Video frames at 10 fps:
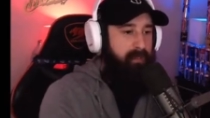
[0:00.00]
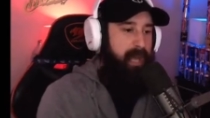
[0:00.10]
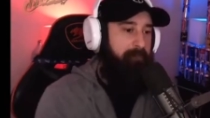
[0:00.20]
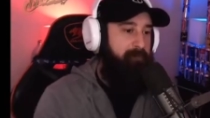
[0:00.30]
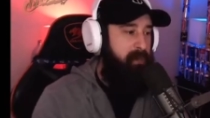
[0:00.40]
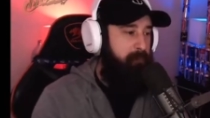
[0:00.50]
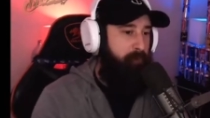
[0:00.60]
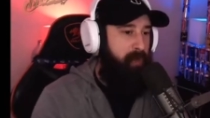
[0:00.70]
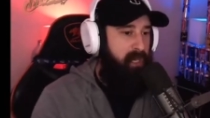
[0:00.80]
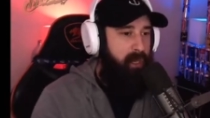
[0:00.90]
left me
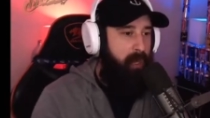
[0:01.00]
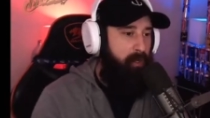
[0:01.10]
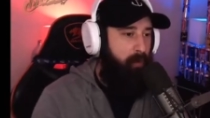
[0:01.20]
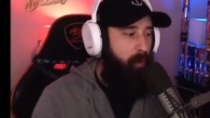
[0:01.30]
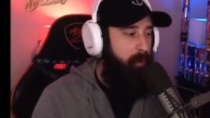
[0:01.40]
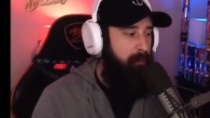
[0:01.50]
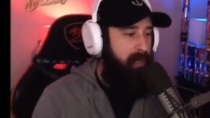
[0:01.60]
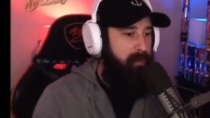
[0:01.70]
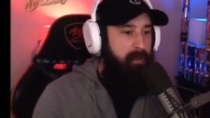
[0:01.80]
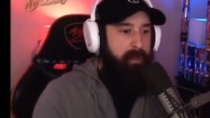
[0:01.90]
for a younger
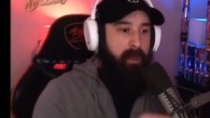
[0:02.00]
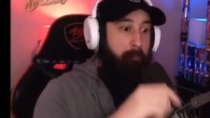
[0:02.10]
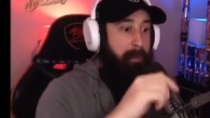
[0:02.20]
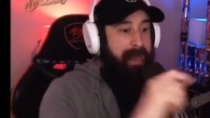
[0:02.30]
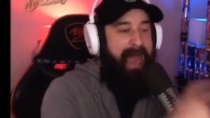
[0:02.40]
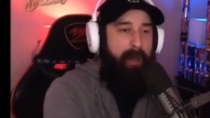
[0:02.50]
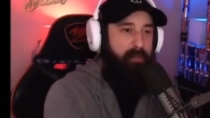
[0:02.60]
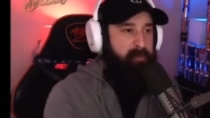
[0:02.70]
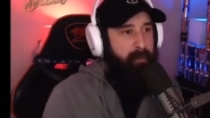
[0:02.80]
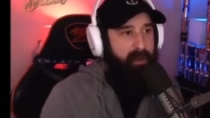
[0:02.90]
woman, my
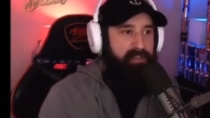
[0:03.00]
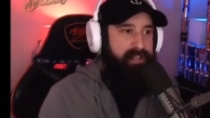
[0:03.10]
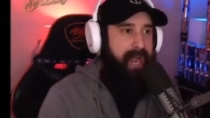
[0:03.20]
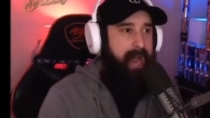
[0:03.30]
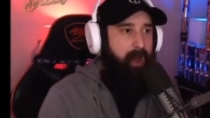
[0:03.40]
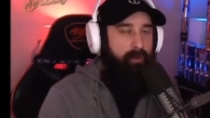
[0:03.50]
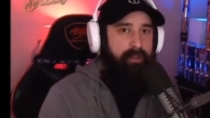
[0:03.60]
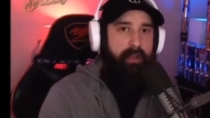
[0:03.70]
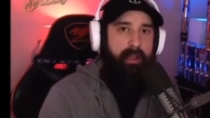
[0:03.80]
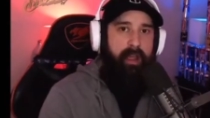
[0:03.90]
house burnt
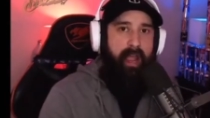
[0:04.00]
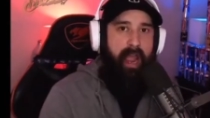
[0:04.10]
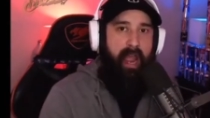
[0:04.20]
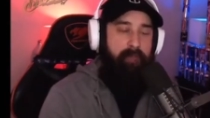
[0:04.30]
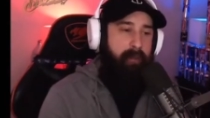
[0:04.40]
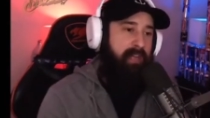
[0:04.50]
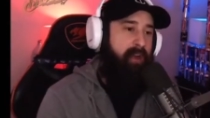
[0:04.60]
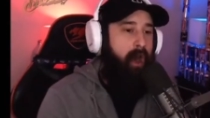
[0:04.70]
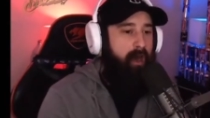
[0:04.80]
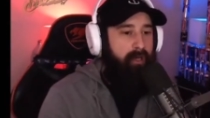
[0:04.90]
down, and my car